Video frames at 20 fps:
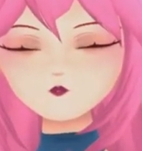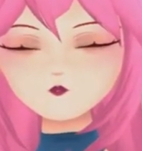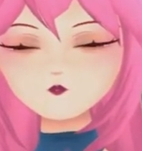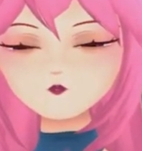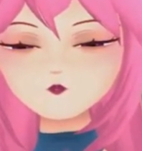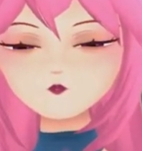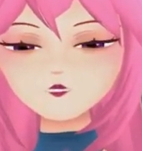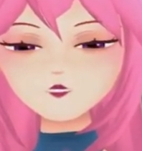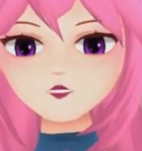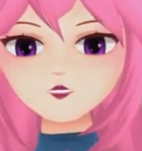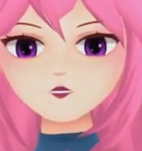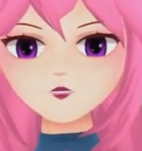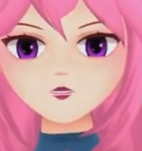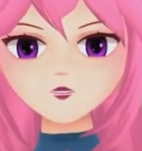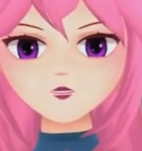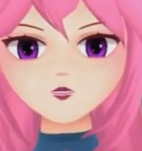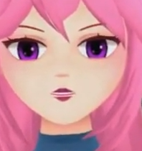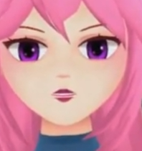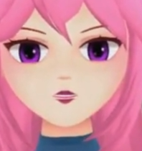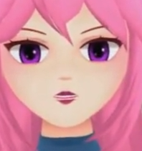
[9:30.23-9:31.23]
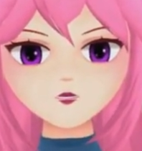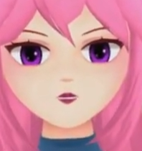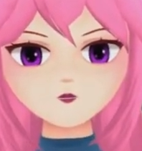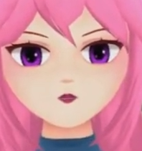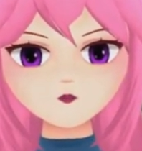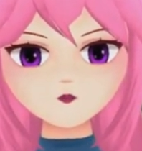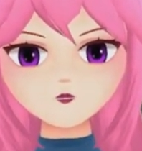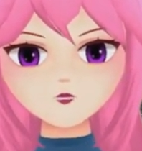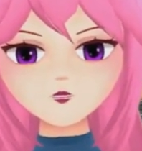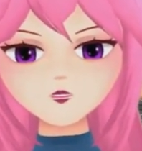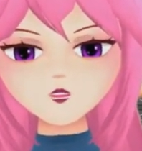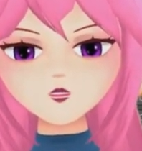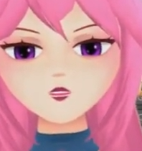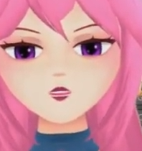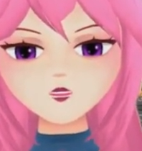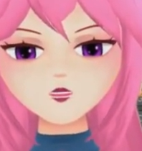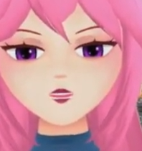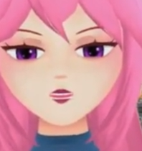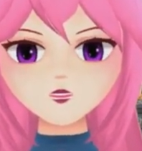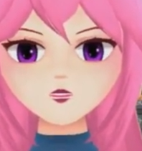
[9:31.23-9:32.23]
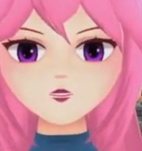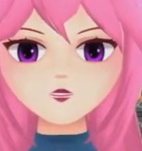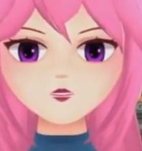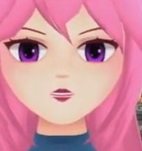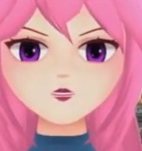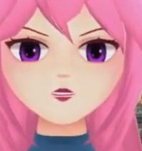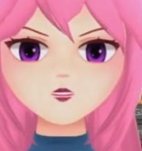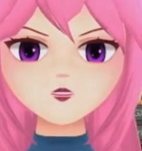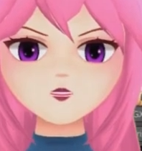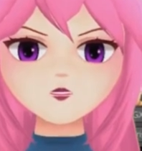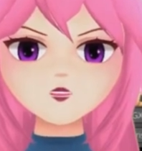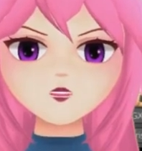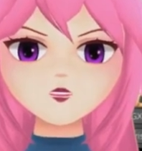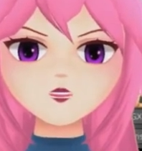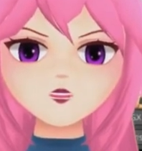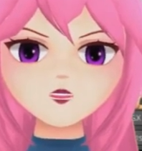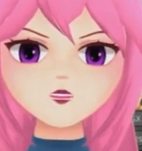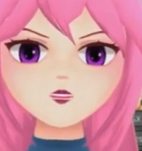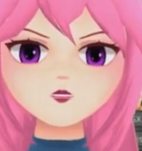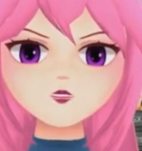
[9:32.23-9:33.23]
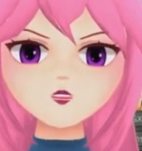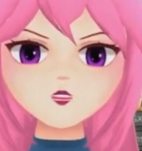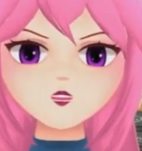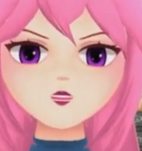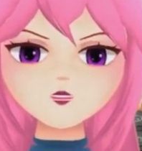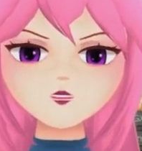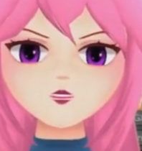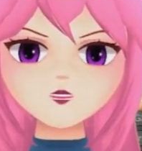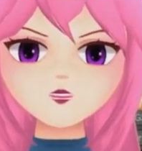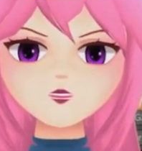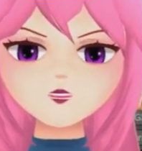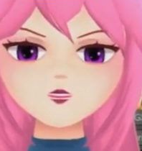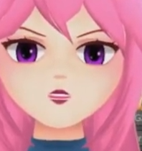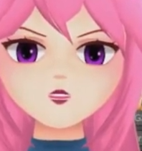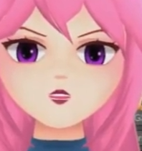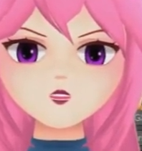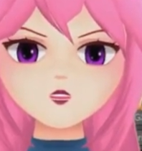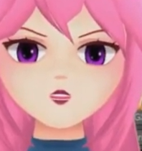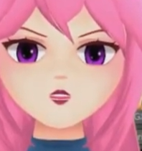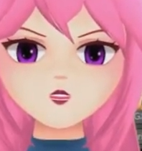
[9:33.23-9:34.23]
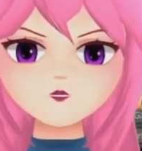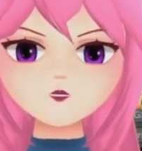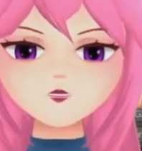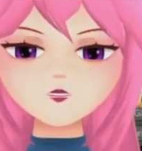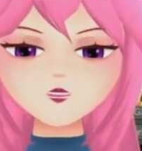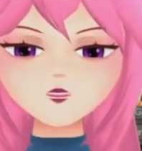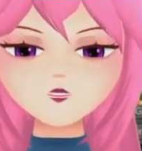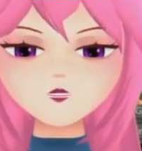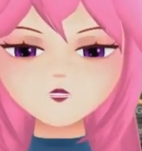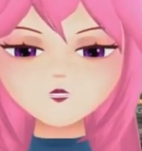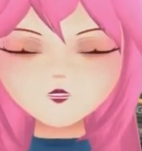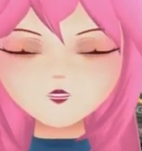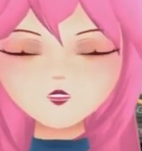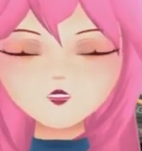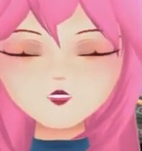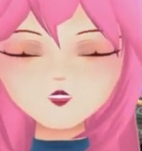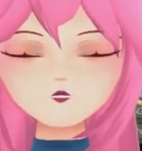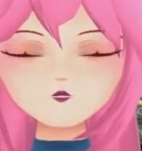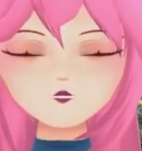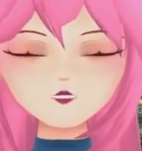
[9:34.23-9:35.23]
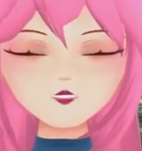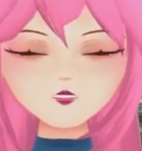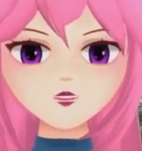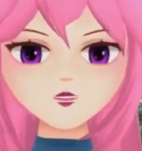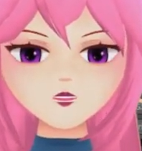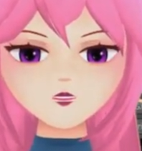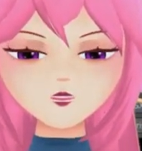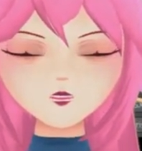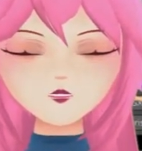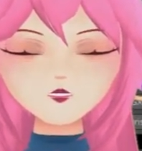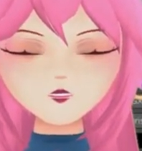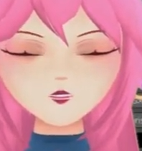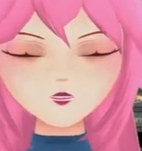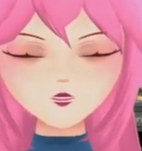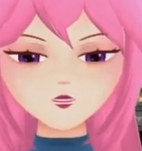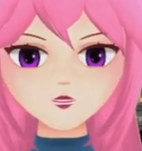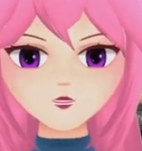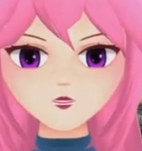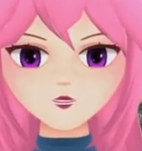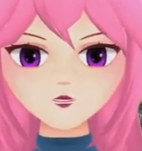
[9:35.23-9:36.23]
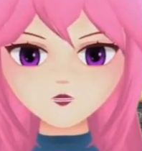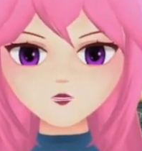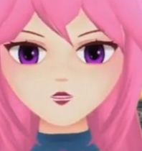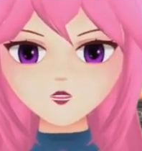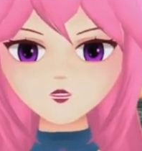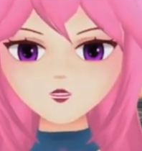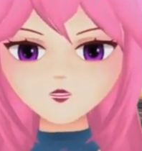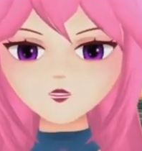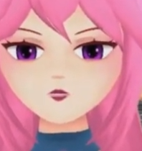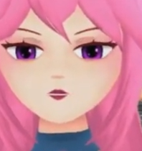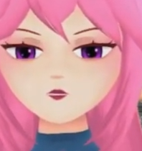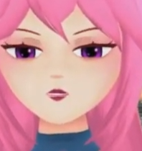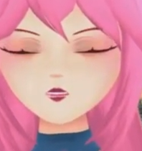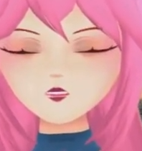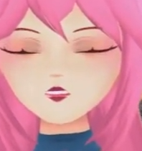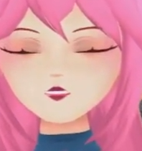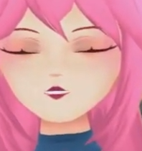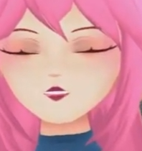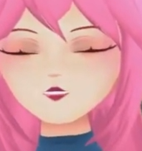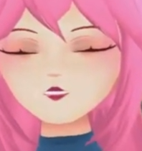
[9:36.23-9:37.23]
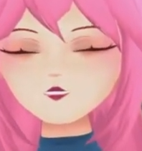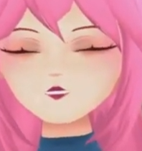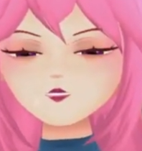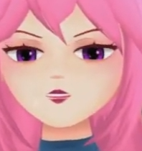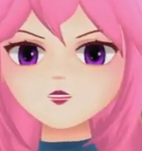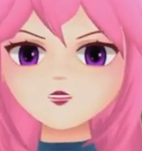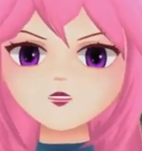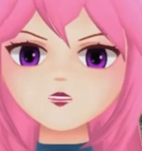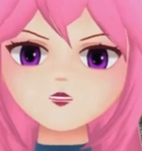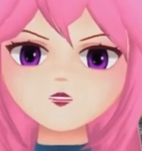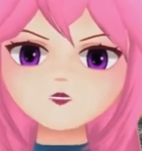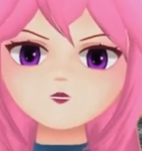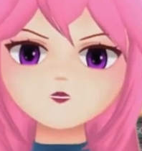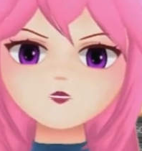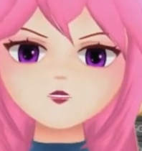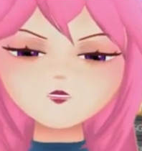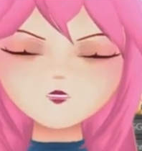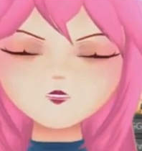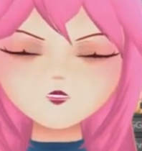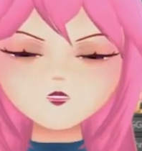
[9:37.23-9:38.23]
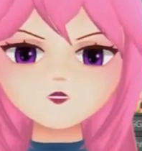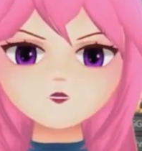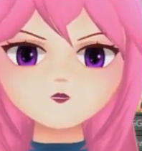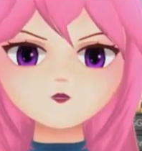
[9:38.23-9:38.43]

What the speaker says: some seams, I've marked seams where I want to scale the jacket inwards to form the puffy sections of the sleeve,